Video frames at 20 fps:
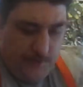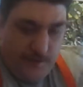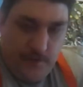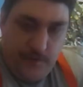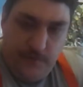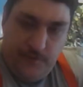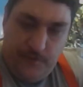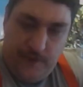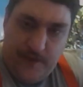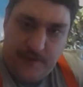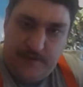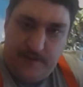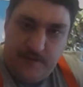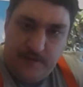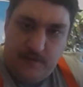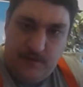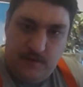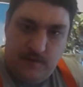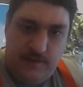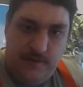that
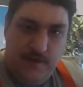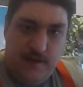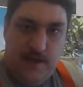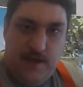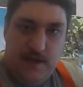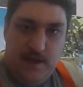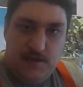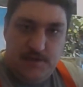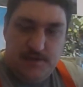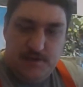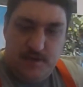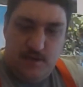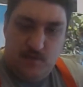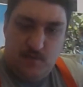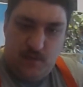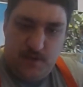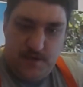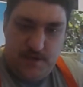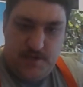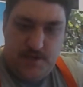is the age at
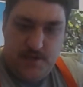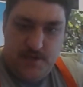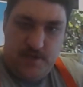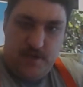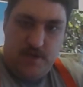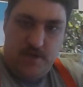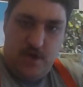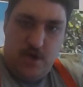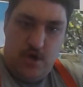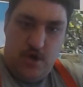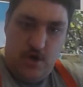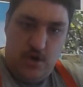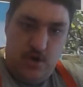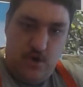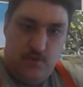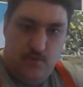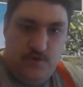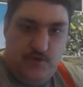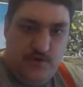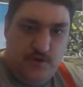which
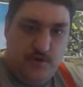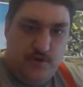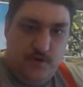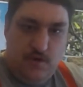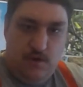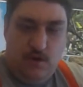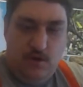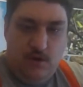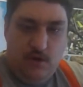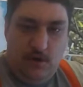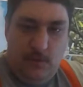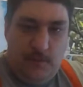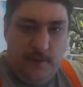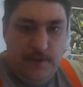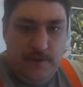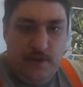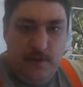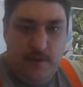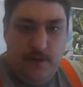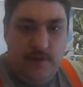you should no longer be
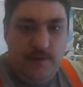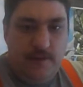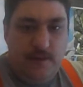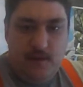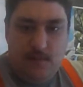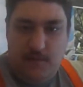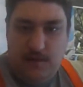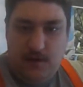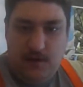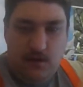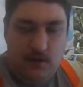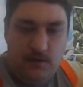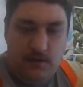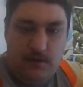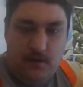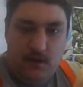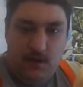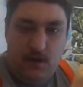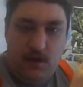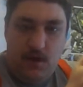doing this, because
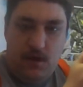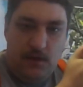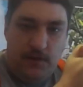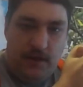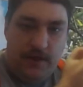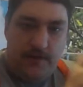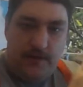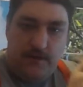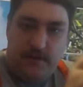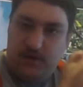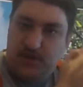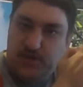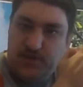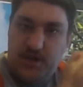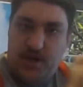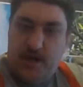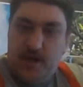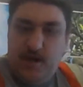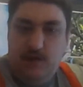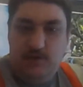that is a
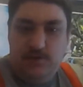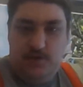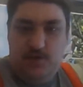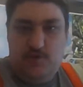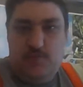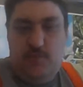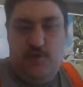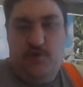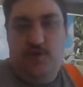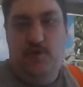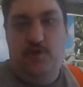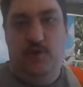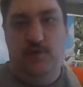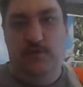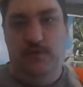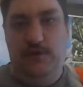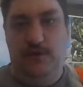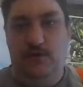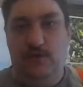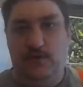childish
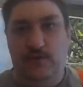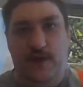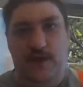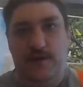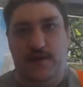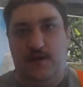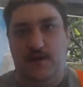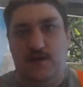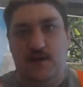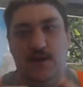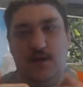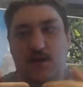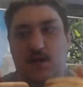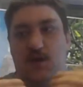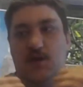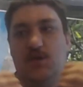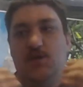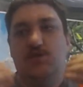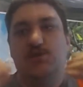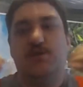pursuit, that is a
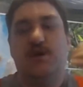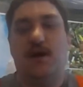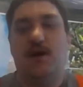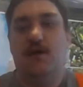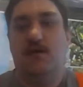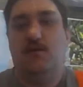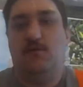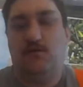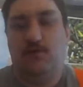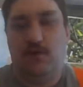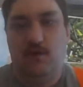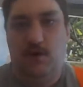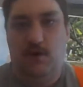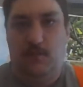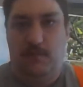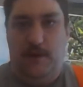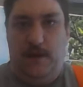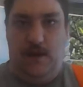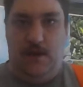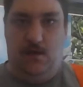child's
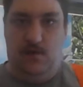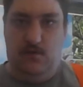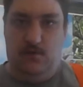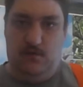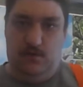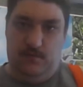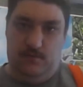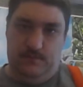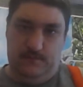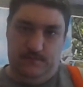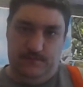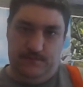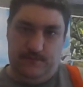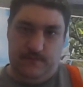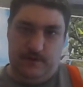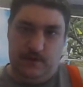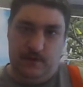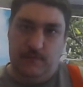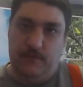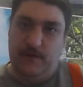hobby or
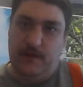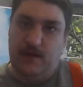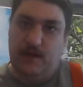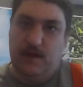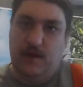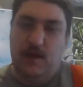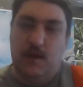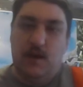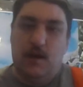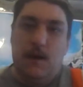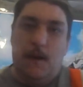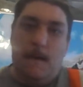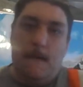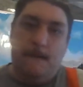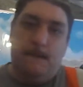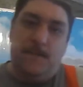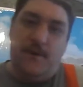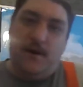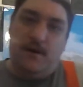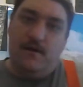something.
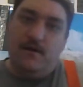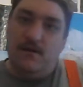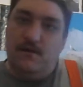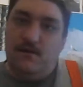But